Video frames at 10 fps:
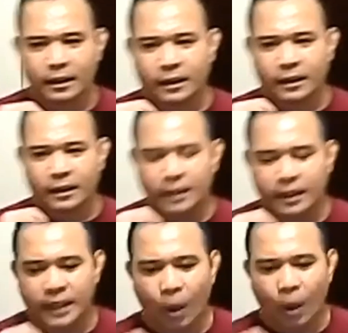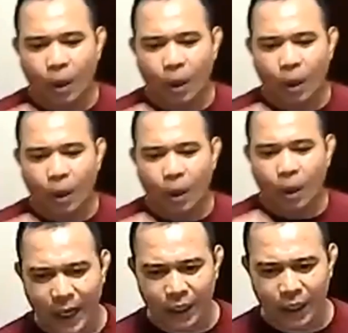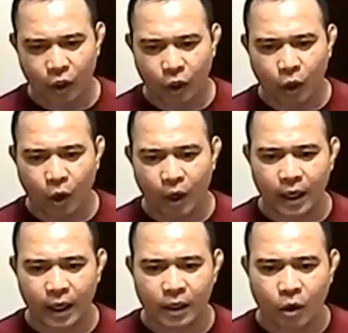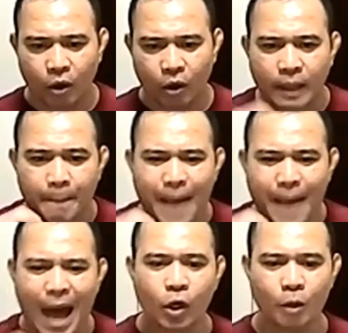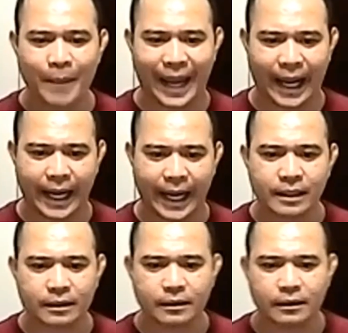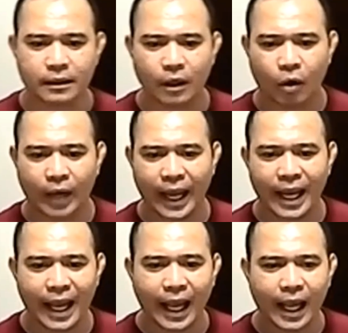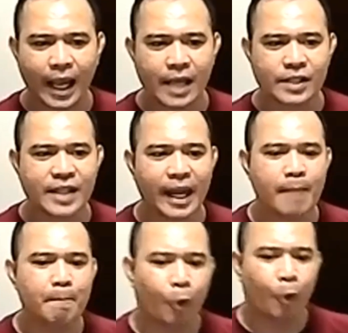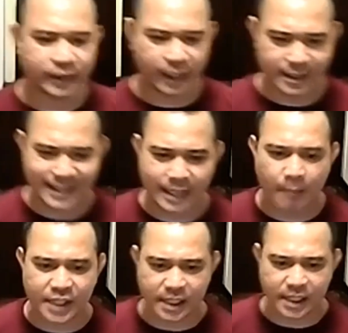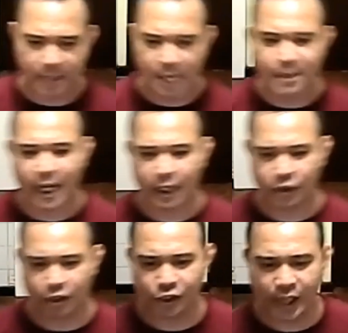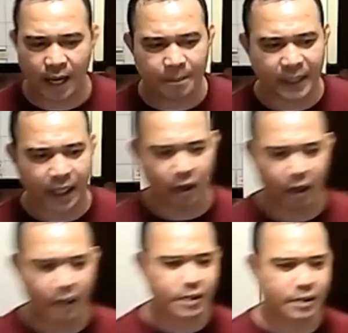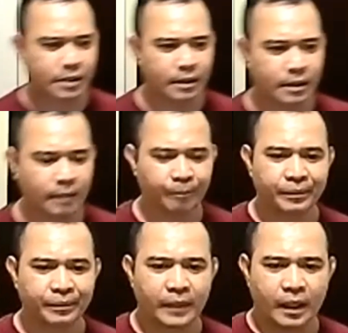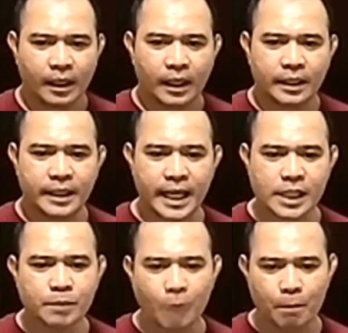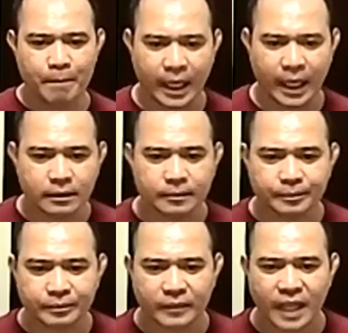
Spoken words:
the word Walo Walo, or called the power of 8, okay, is the important subsystem in PTKWF because this movement is